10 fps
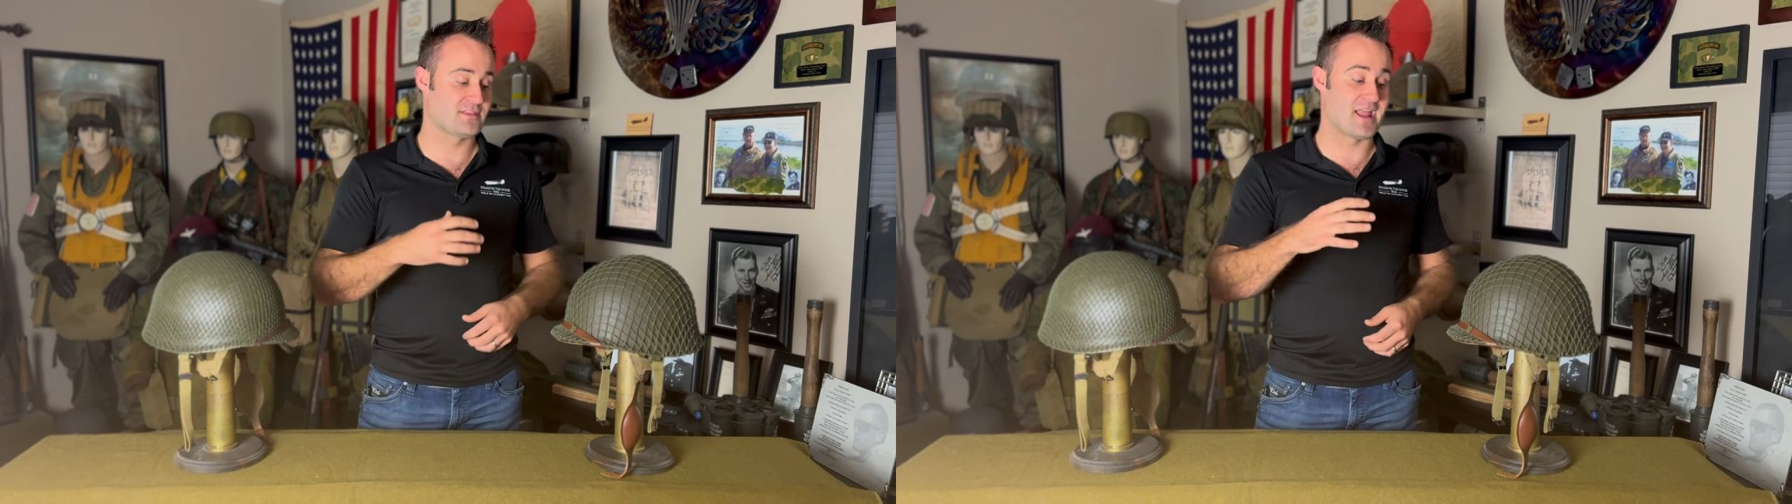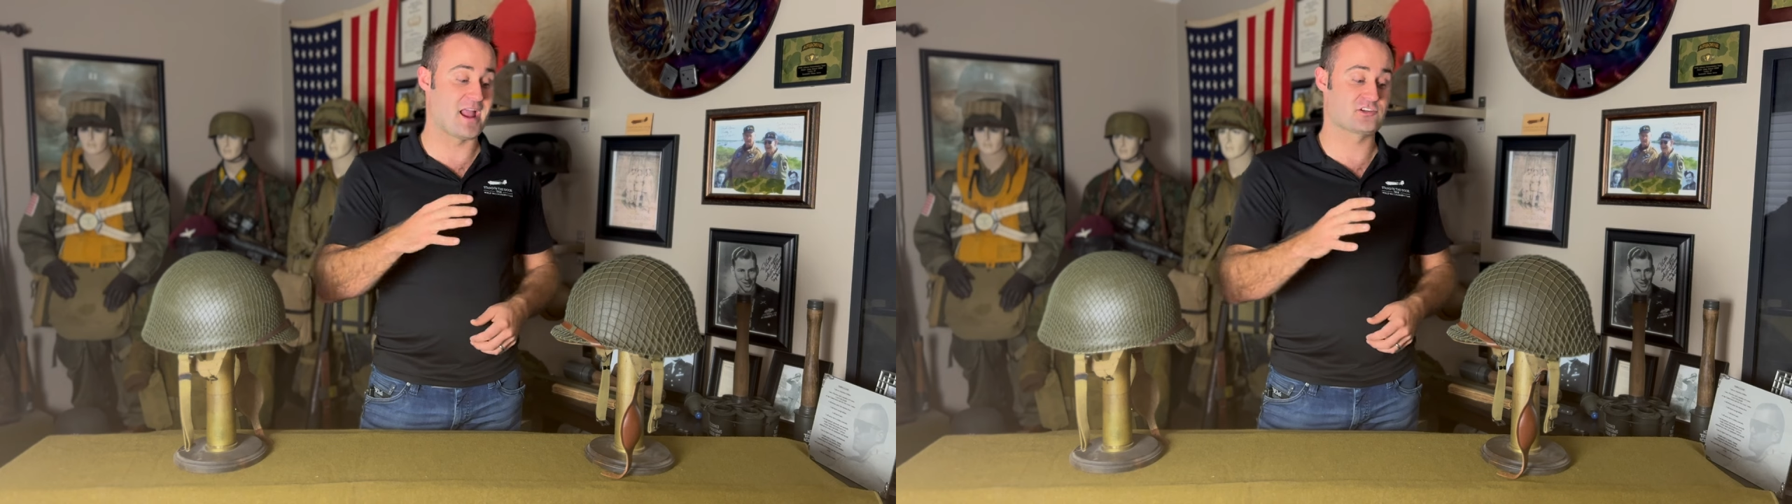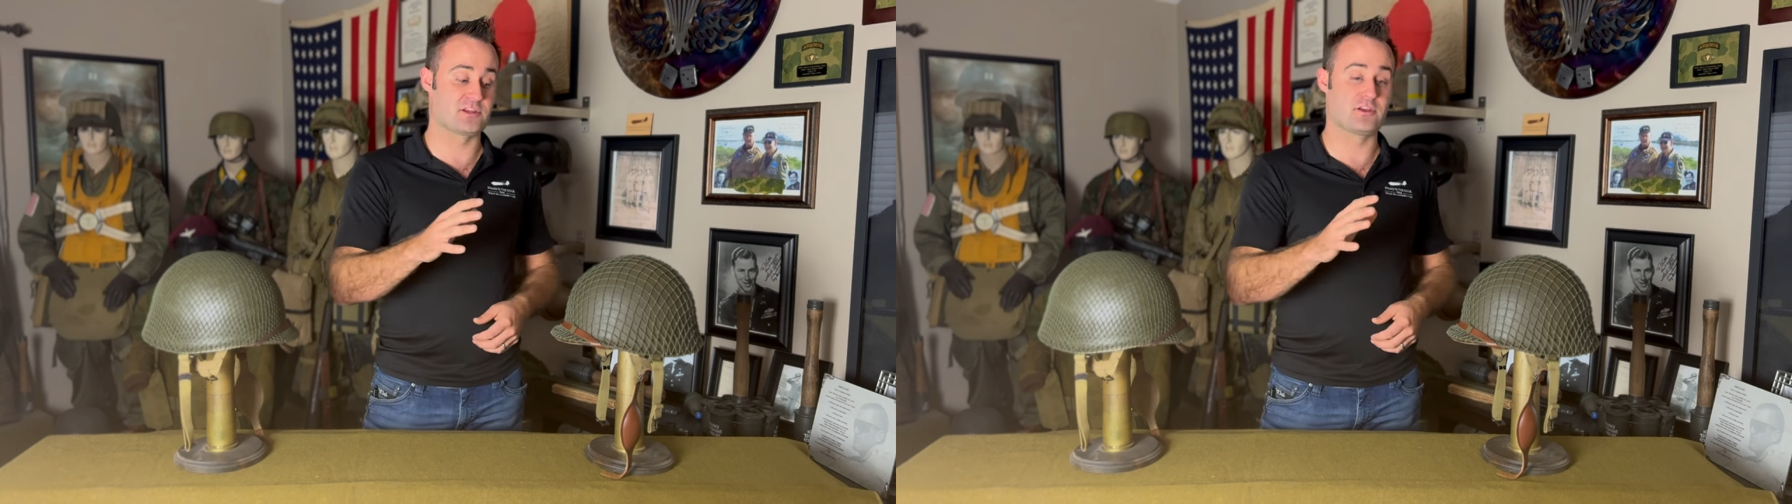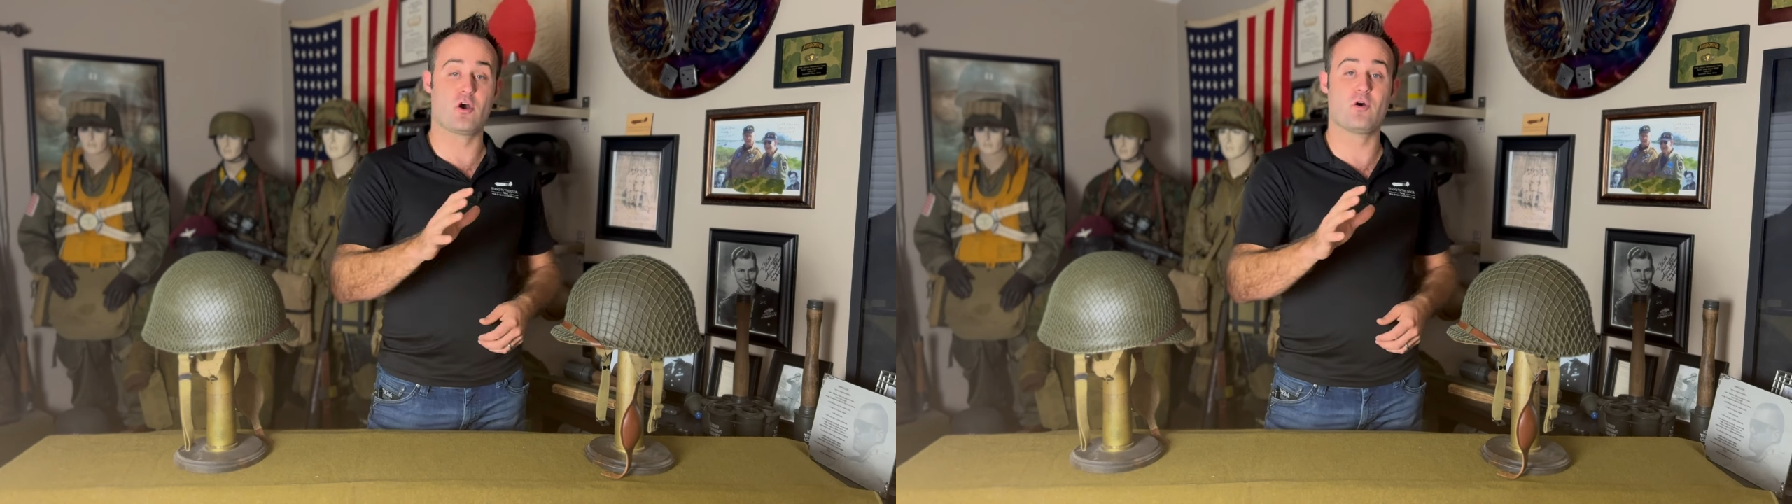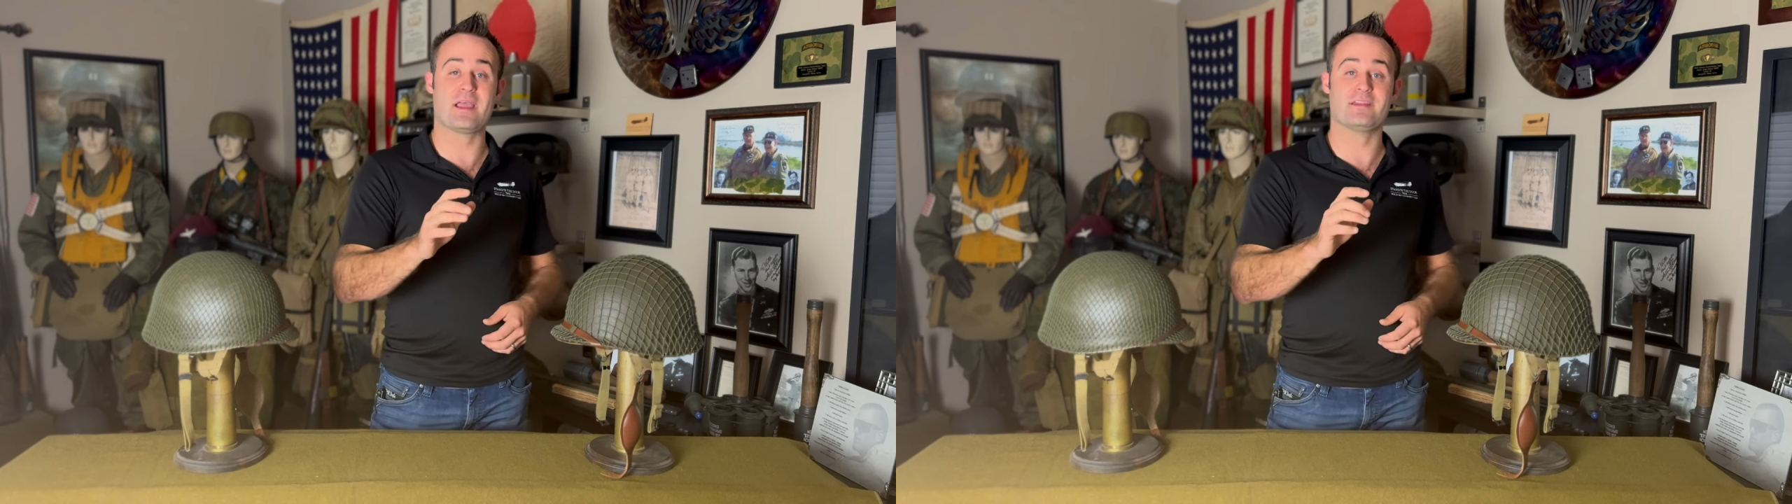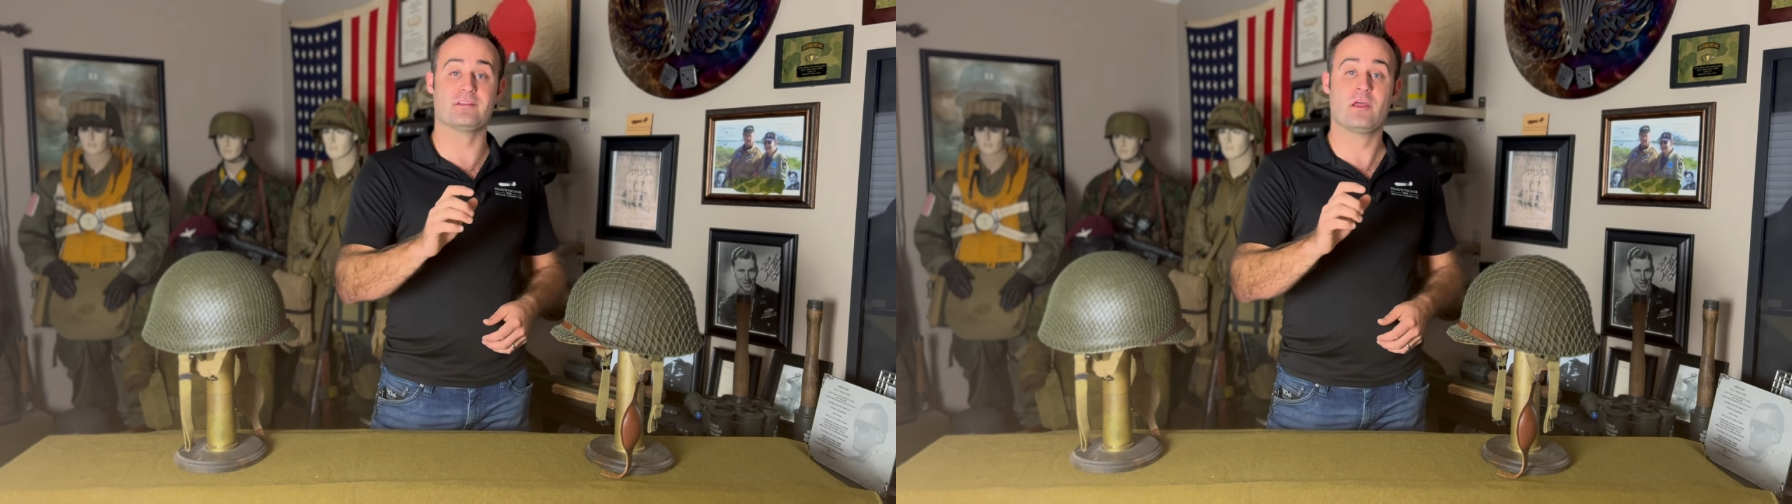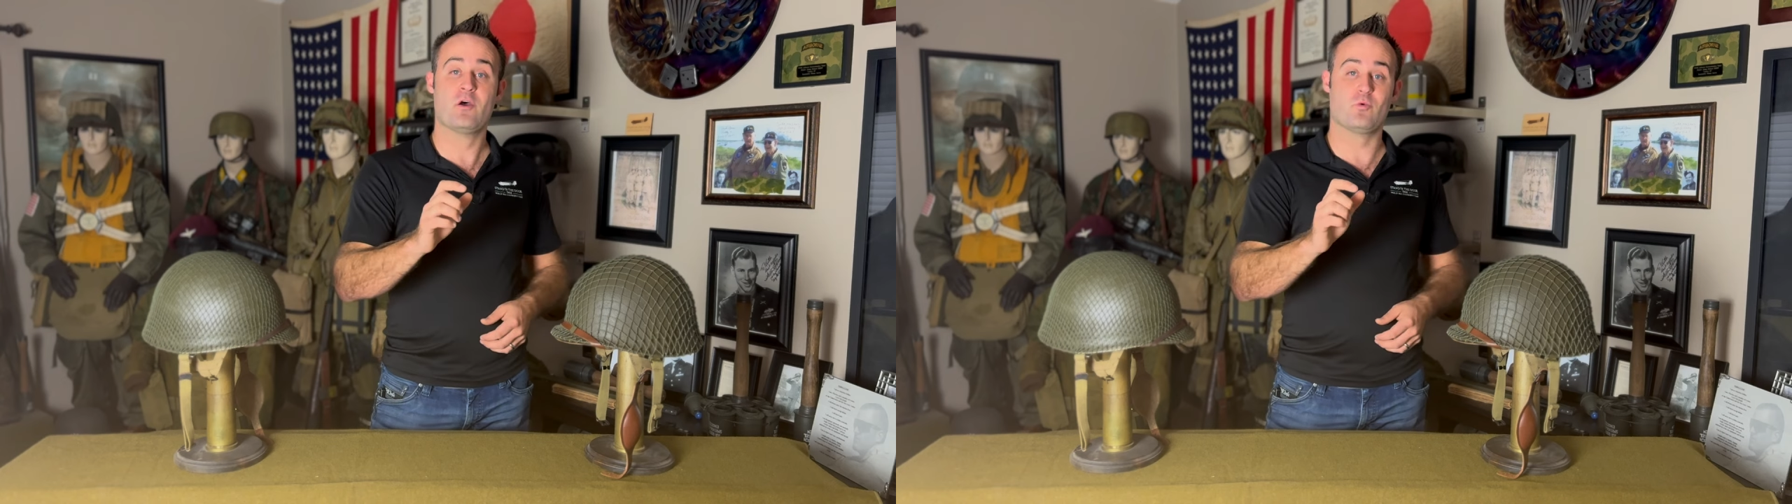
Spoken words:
They actually go and